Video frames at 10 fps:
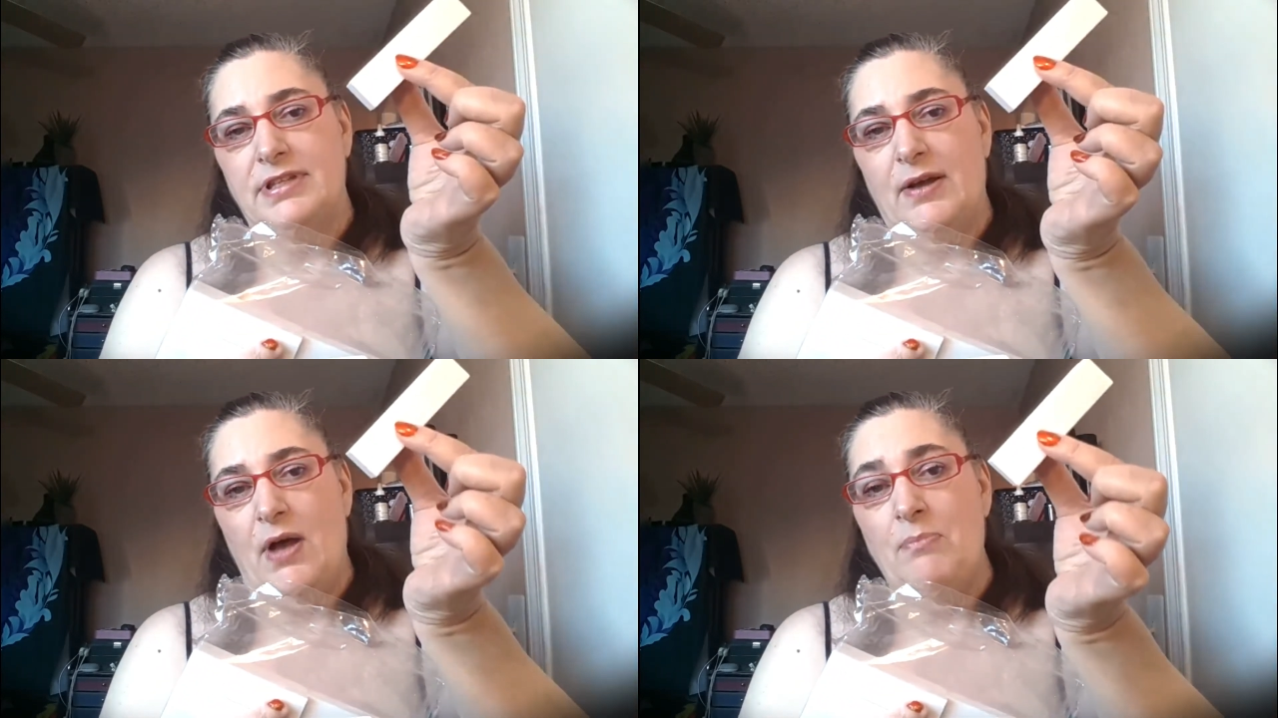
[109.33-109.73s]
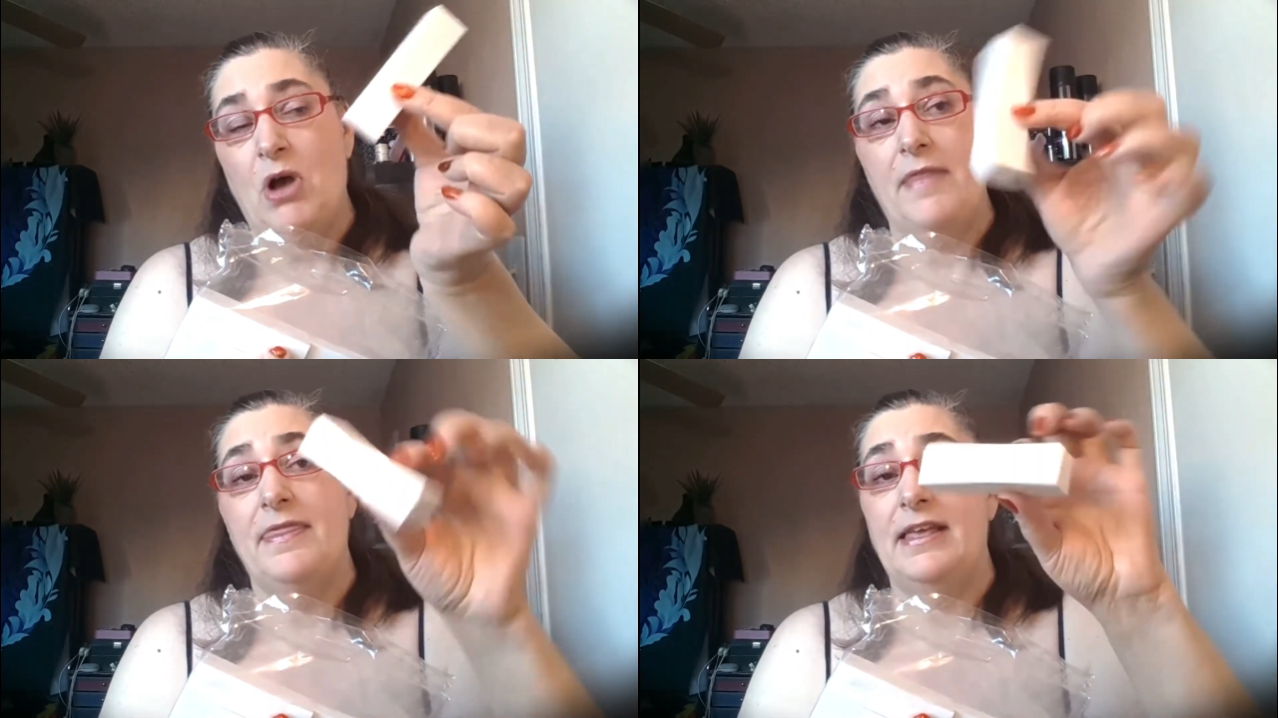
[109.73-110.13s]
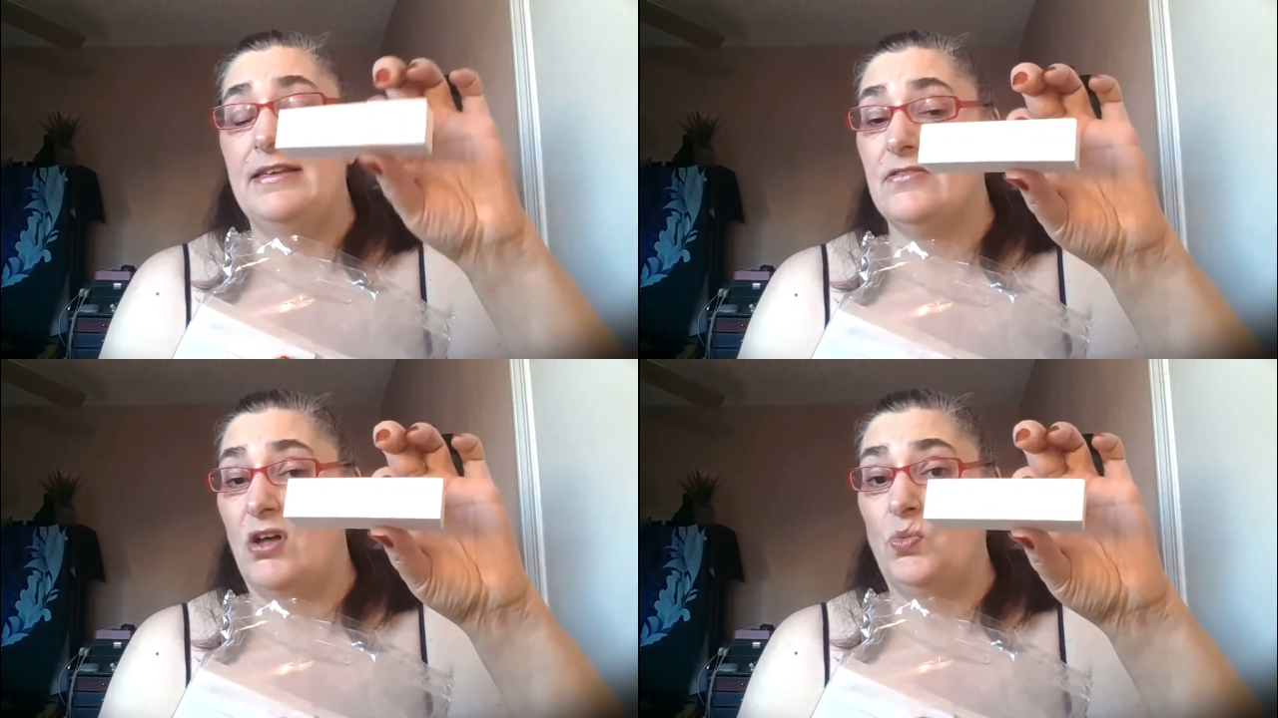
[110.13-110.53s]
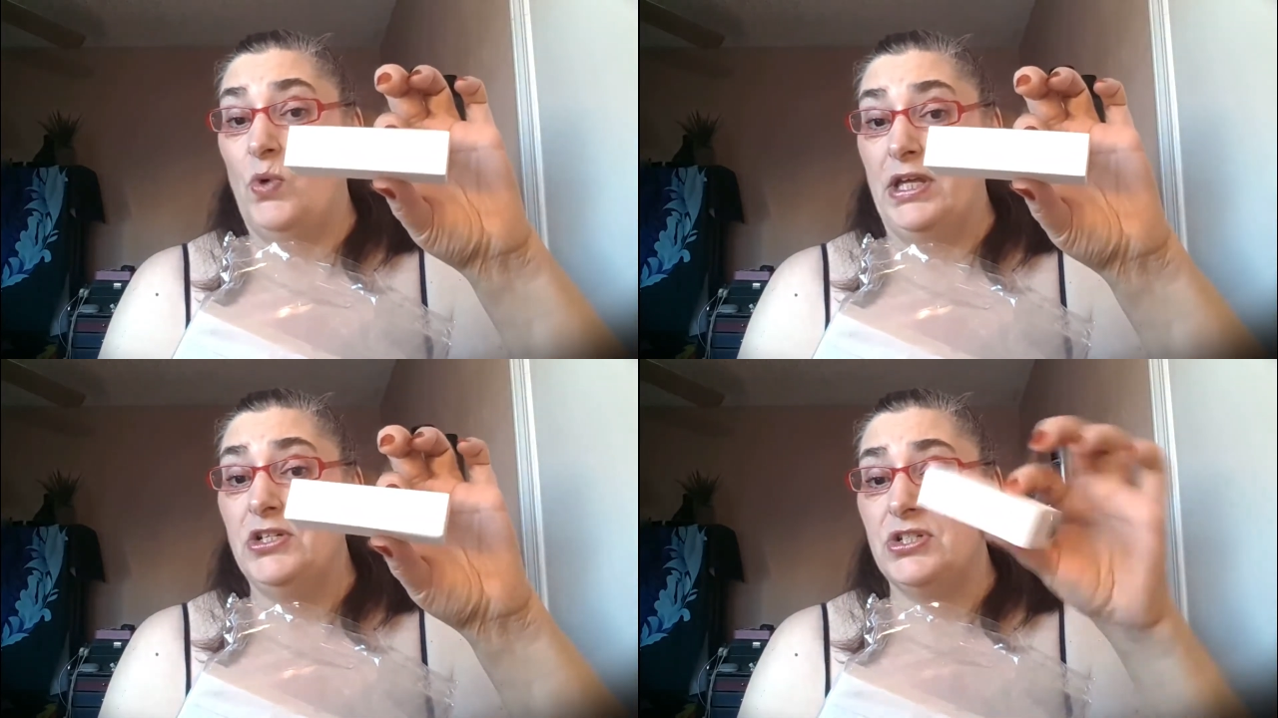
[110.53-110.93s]
now I bought these on
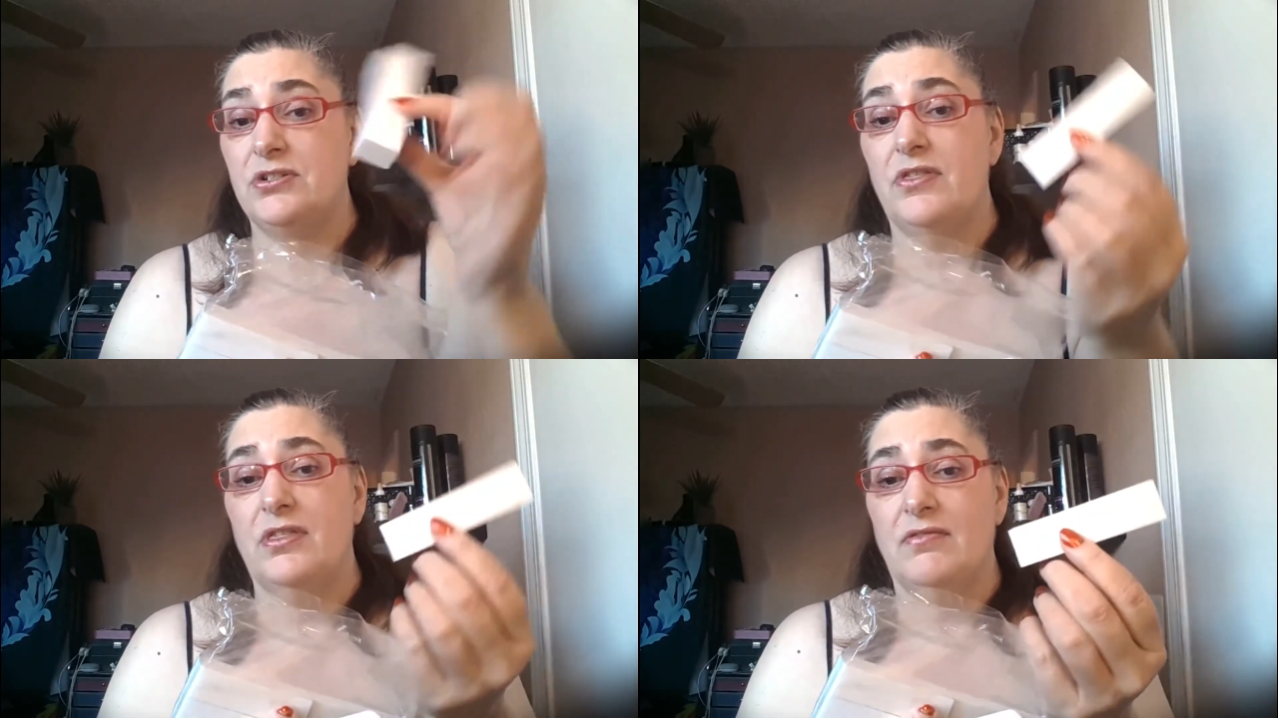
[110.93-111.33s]
Wish.